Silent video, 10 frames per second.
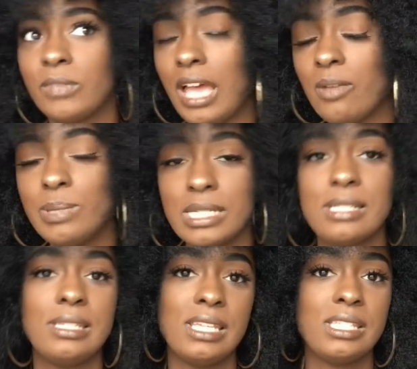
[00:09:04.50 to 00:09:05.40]
I've been a
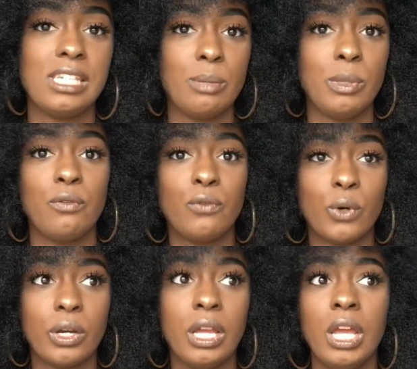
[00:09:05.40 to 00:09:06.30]
test dummy
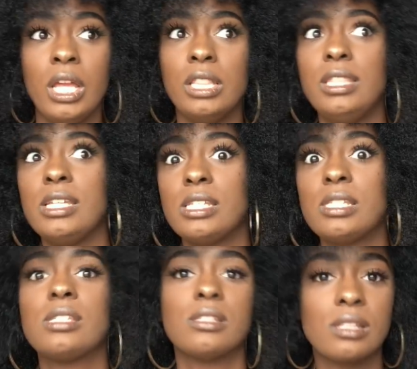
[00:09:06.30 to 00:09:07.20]
for
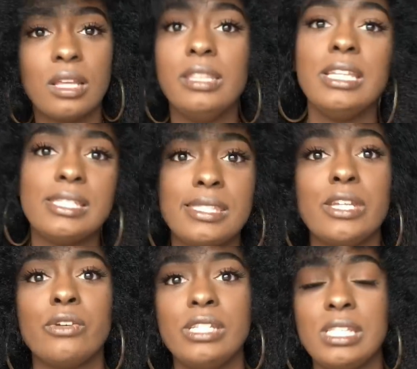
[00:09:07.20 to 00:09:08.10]
these
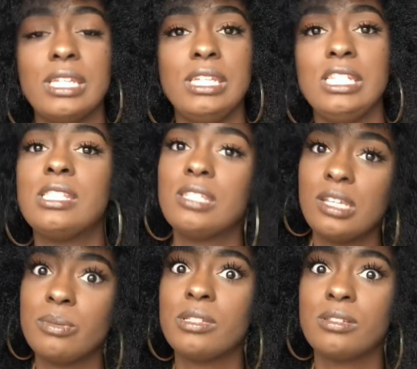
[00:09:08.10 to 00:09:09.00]
theories and these
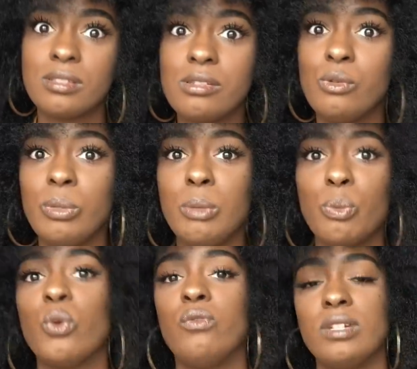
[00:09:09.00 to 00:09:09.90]
tips to be
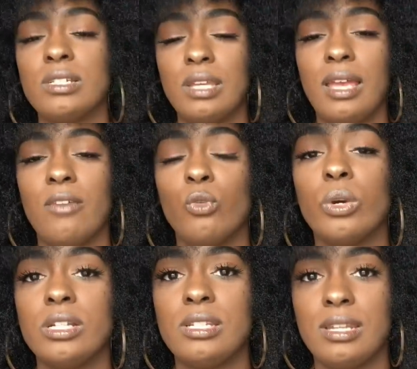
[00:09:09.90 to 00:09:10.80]
proven to have
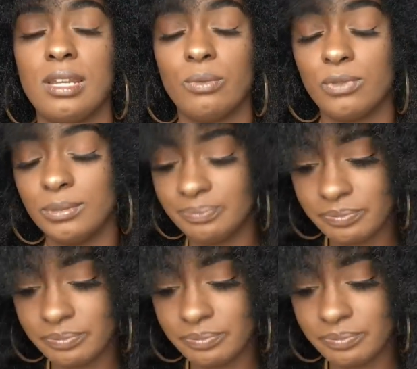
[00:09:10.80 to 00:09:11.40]
worked and helpful.